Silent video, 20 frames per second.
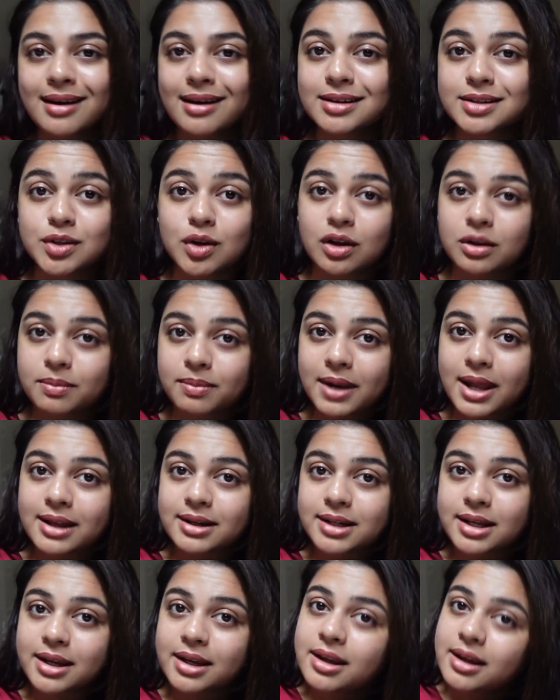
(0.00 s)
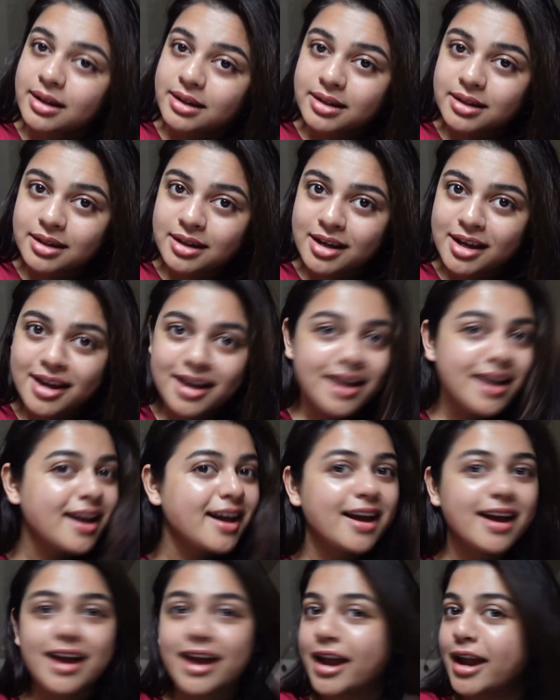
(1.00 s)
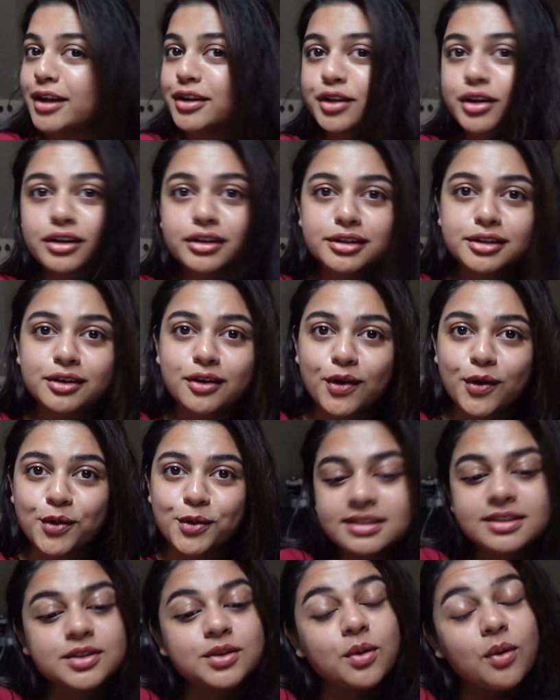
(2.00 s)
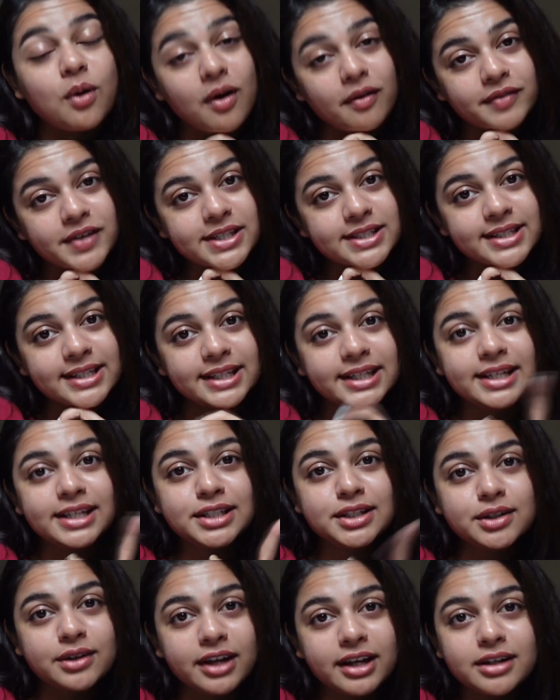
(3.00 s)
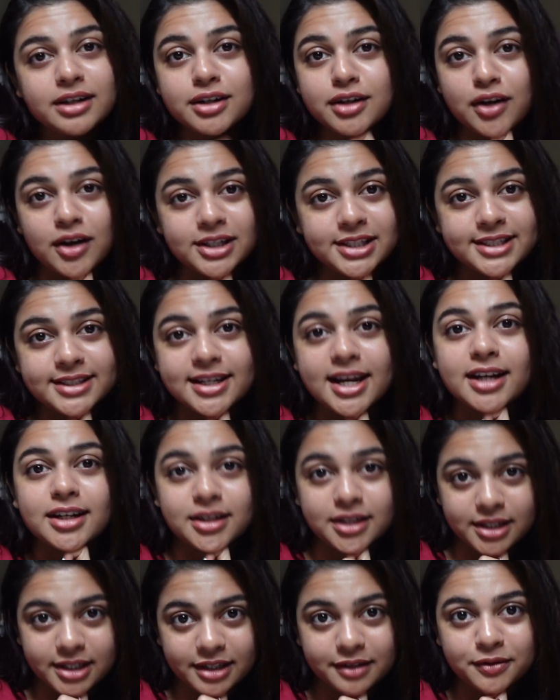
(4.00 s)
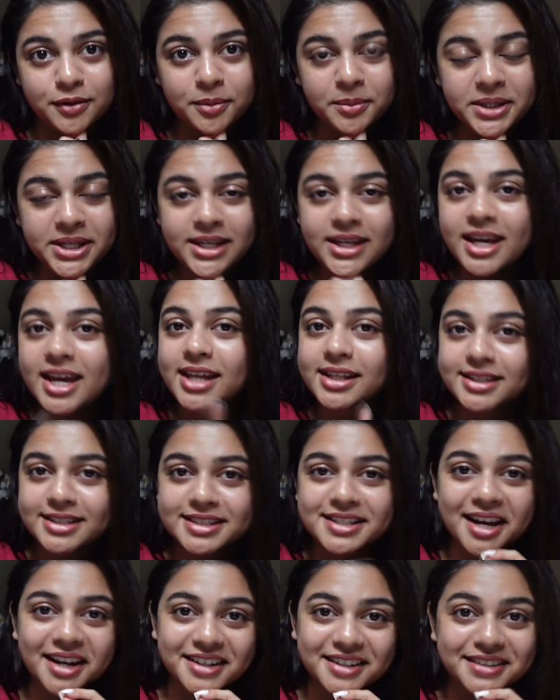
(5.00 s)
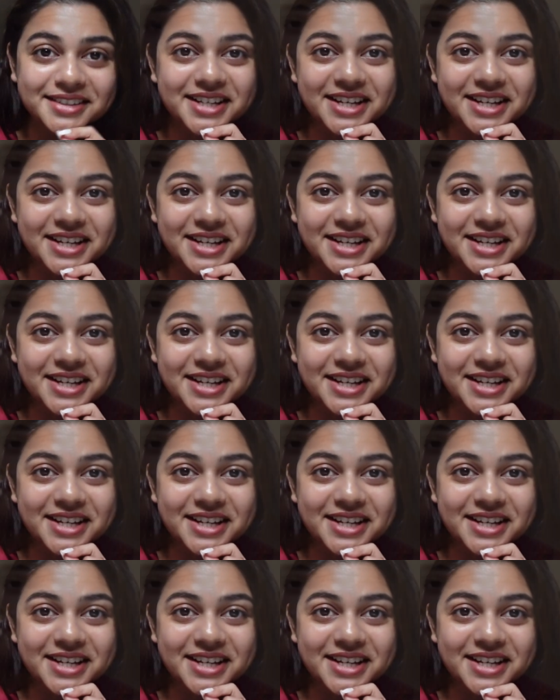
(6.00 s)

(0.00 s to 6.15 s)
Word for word: it's all planned ahead and you're good to go. So obviously today did not start today for me. It started